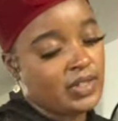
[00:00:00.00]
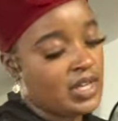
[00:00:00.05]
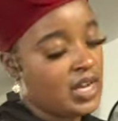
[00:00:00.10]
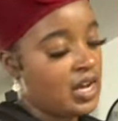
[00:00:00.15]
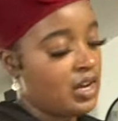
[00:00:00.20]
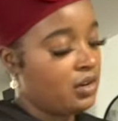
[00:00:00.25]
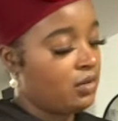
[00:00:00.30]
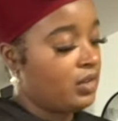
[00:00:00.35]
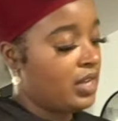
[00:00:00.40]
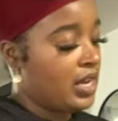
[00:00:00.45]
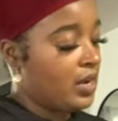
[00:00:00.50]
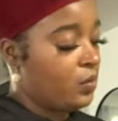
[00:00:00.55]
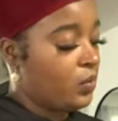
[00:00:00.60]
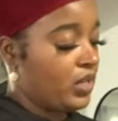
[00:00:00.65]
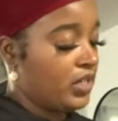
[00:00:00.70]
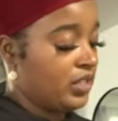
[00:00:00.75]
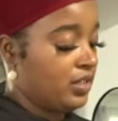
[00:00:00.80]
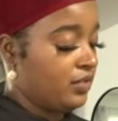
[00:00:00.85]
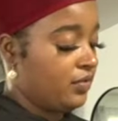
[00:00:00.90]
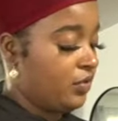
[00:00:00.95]
I don't like
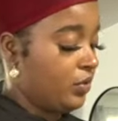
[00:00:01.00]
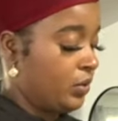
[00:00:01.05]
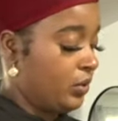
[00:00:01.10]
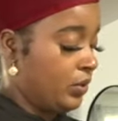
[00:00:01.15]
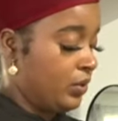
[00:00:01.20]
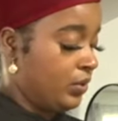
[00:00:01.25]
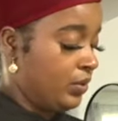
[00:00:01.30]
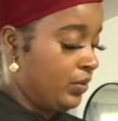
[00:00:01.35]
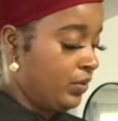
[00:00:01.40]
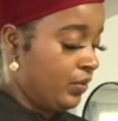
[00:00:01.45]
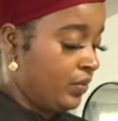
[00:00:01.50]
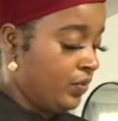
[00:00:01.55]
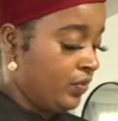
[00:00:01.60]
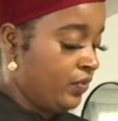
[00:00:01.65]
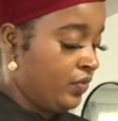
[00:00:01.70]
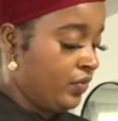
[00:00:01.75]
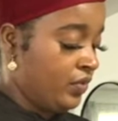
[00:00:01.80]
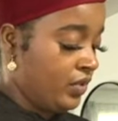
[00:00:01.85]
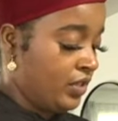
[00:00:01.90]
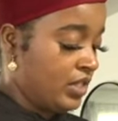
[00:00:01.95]
wasting food.
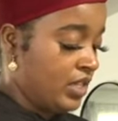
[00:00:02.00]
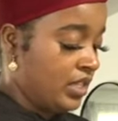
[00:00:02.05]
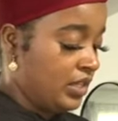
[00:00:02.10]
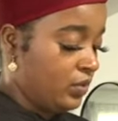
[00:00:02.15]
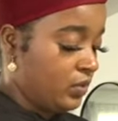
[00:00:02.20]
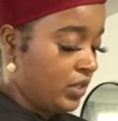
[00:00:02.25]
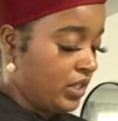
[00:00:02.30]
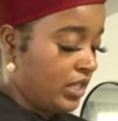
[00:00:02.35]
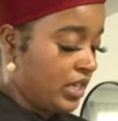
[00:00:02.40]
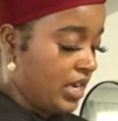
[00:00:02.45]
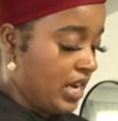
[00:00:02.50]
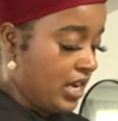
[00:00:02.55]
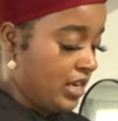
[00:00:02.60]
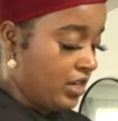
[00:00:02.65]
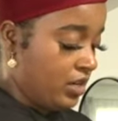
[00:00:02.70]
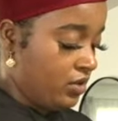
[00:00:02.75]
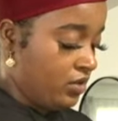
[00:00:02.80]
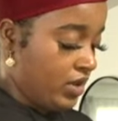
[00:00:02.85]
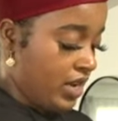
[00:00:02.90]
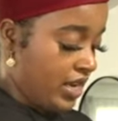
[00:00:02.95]
That's one thing I
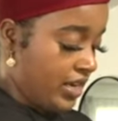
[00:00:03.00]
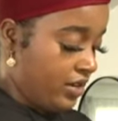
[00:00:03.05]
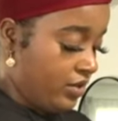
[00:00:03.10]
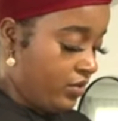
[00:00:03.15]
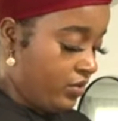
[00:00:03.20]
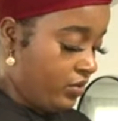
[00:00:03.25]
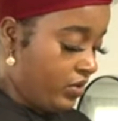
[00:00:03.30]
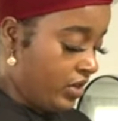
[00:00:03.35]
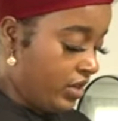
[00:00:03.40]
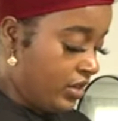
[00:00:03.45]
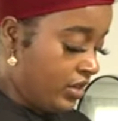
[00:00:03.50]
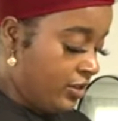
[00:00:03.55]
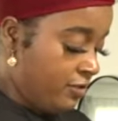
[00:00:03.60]
don't like doing.